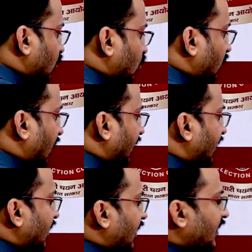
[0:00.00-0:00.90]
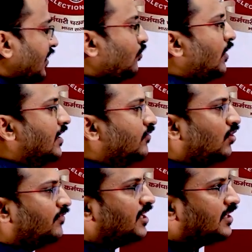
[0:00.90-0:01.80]
So
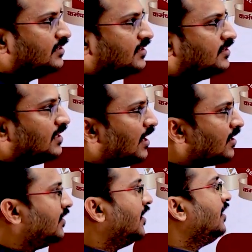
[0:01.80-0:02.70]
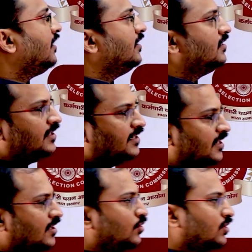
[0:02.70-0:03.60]
1324 vacancies are there in the
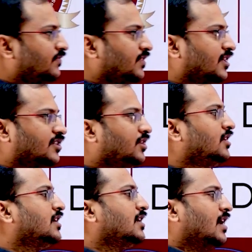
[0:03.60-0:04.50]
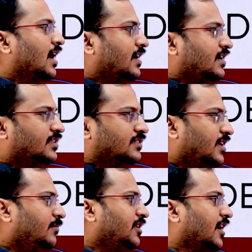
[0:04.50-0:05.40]
detailed notification, and at the
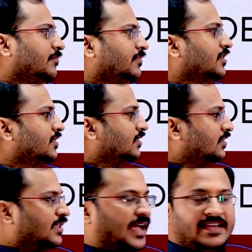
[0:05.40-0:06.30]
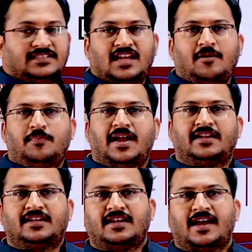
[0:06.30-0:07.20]
same time, the exam
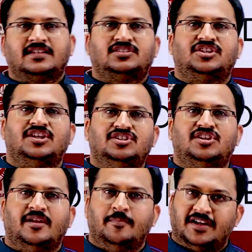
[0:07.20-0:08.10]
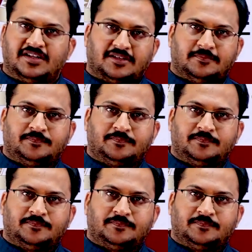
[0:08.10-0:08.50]
pattern has changed a bit.